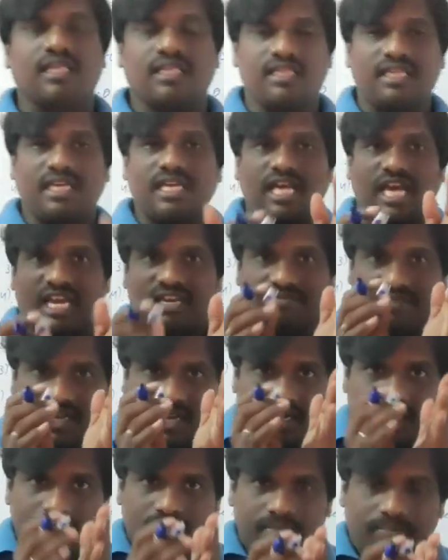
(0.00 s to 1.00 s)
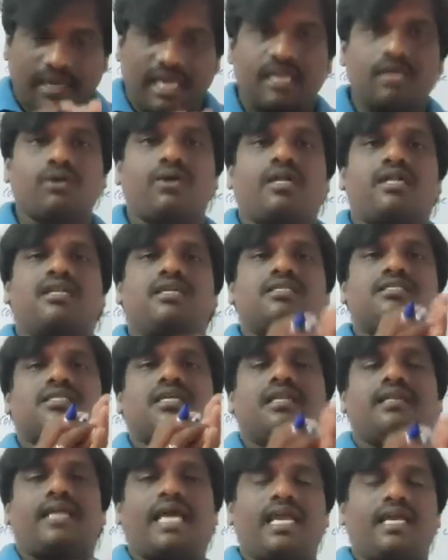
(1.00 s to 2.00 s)
Then I will make you
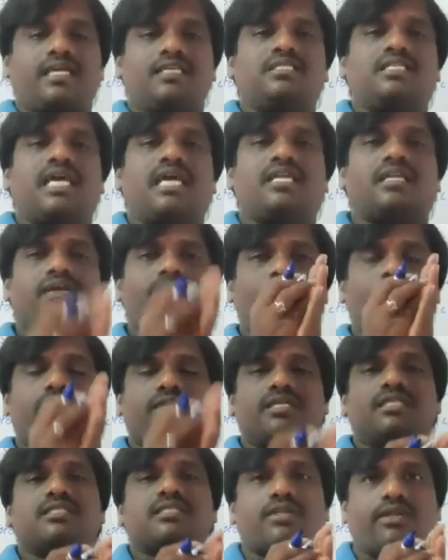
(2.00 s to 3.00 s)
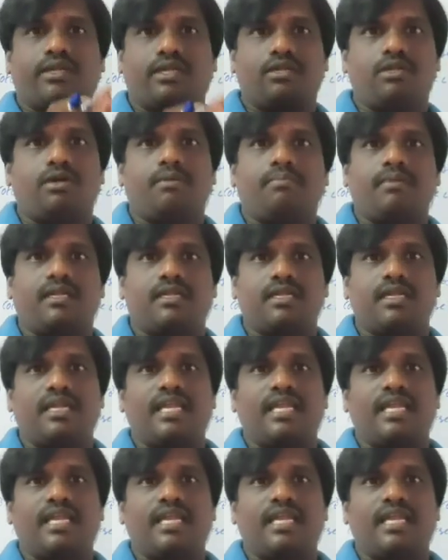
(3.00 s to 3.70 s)
understand exactly what is trigonometry.